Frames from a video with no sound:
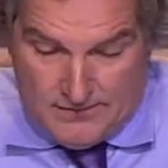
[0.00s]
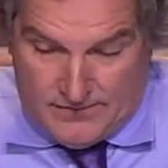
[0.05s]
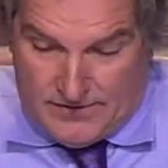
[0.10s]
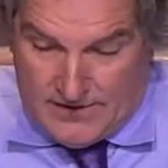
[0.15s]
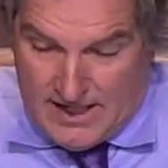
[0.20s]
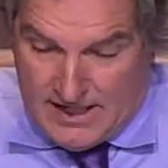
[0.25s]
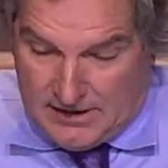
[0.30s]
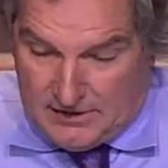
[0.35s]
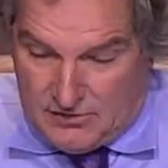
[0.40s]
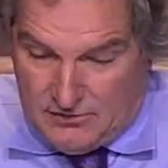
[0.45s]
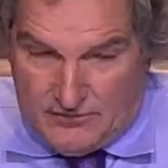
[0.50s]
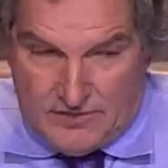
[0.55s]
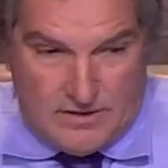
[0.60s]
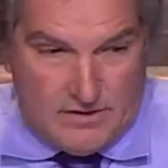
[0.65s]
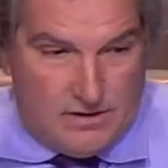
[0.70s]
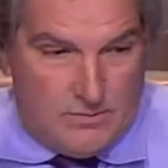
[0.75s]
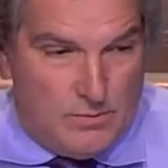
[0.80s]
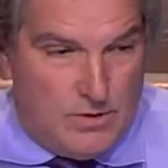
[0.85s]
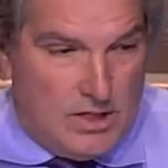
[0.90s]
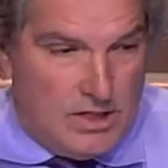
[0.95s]
Thank you
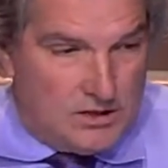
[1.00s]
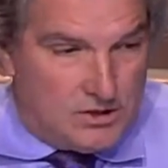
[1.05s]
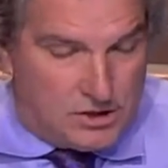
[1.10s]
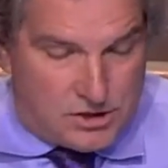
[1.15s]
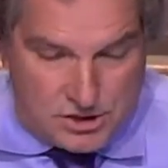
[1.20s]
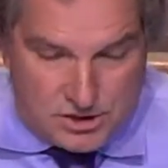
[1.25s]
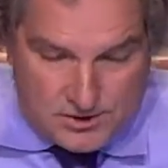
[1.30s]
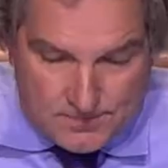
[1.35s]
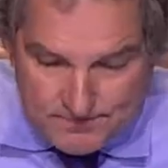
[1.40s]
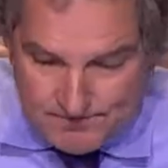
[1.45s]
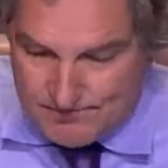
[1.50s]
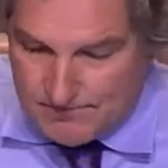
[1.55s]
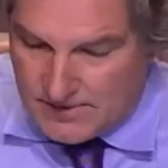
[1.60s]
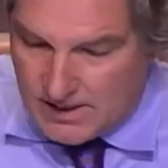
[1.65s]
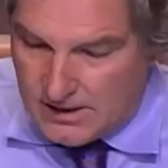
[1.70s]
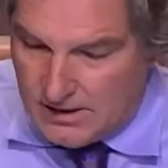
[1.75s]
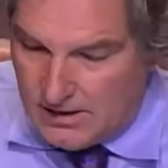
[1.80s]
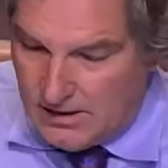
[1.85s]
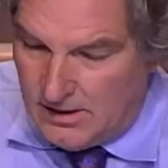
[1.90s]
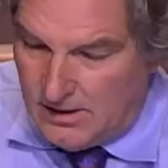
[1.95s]
very much.
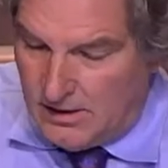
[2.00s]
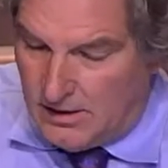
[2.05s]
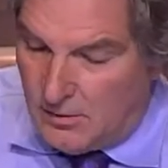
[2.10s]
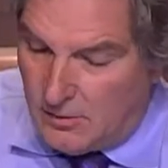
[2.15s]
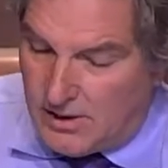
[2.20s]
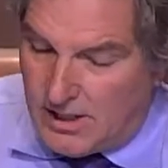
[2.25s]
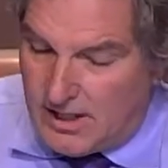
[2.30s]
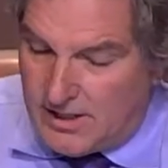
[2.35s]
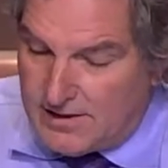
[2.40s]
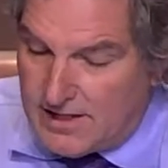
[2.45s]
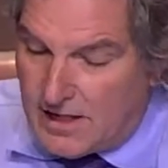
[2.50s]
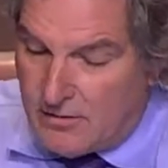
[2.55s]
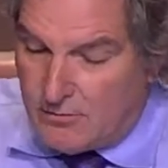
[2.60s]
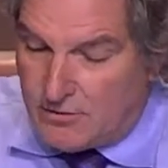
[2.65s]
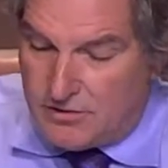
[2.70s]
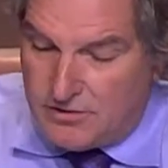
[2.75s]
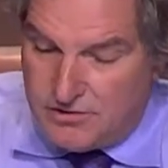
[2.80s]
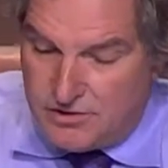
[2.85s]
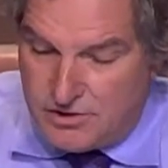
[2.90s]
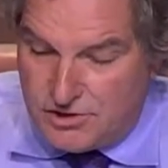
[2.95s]
Okay, now we're
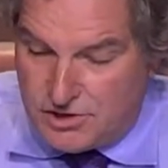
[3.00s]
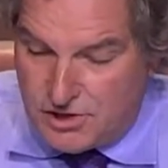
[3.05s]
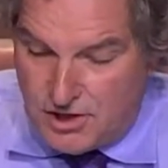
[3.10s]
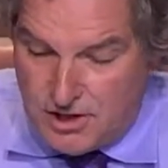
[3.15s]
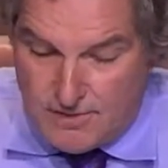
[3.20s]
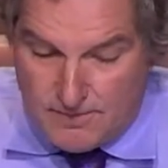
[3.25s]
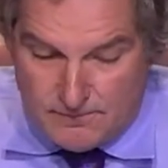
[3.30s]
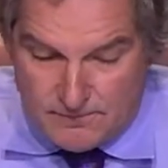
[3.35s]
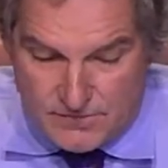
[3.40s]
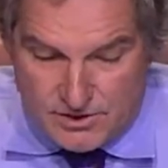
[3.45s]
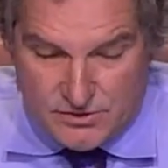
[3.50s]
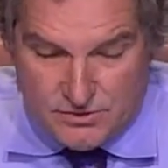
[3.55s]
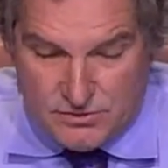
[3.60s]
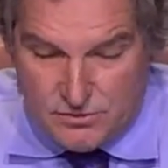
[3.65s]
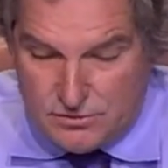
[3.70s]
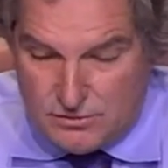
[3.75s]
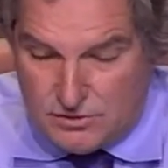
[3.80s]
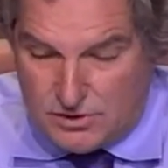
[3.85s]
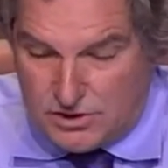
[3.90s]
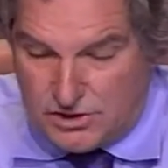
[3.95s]
going to jump
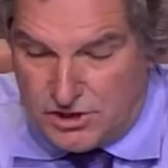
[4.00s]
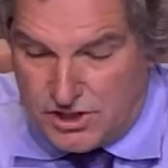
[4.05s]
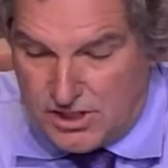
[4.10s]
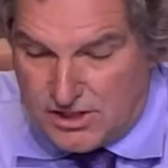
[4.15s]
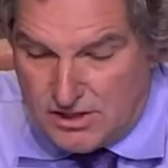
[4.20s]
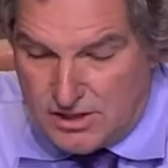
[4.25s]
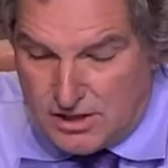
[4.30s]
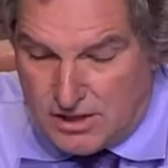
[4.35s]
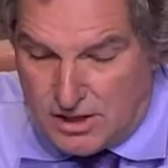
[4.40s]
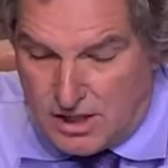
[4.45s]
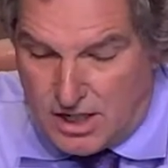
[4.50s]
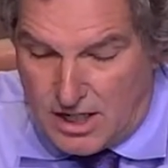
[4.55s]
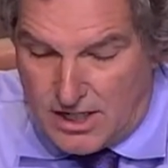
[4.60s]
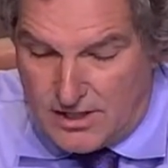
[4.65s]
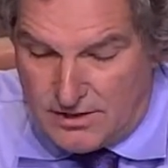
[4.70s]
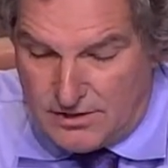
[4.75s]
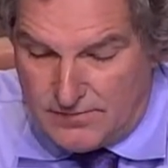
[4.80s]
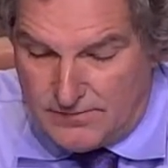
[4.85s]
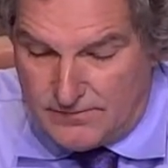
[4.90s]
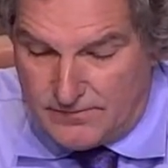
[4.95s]
to agenda
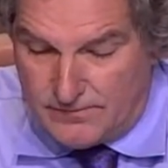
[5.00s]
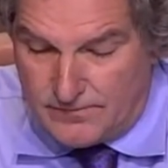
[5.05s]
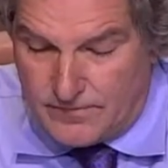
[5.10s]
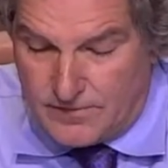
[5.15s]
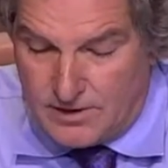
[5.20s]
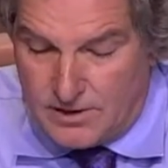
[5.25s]
item.